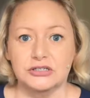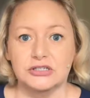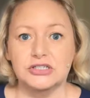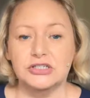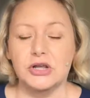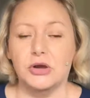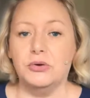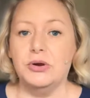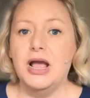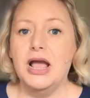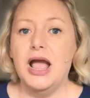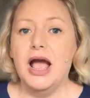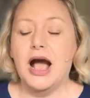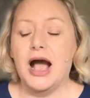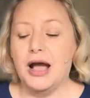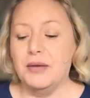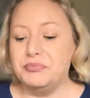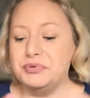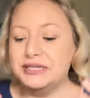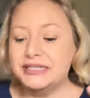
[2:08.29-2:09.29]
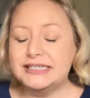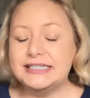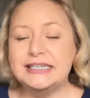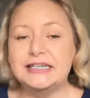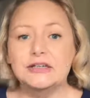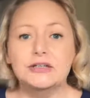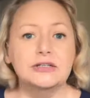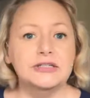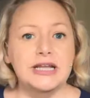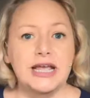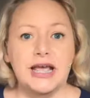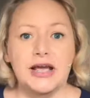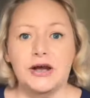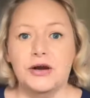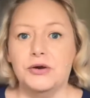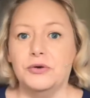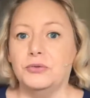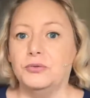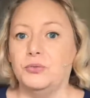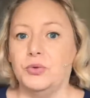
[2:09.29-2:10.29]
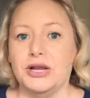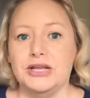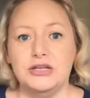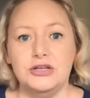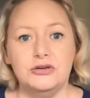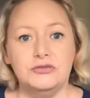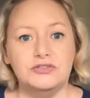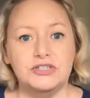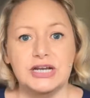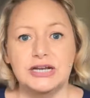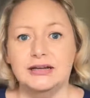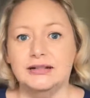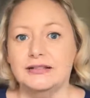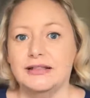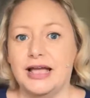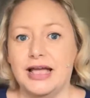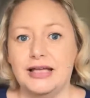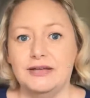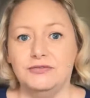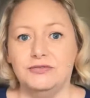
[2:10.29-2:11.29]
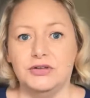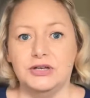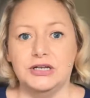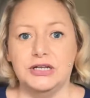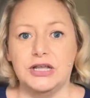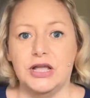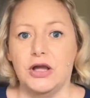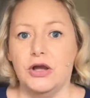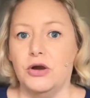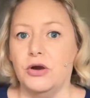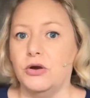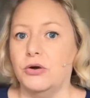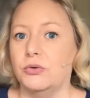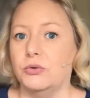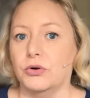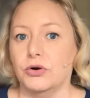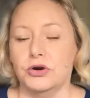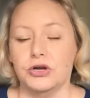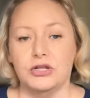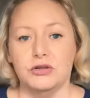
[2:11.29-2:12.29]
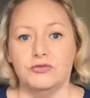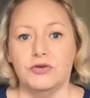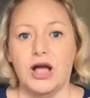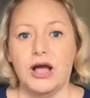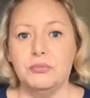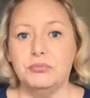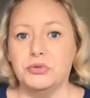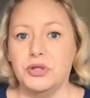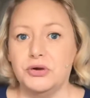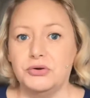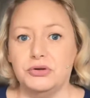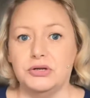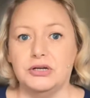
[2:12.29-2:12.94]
So up until now, when you've done a live video or you've uploaded a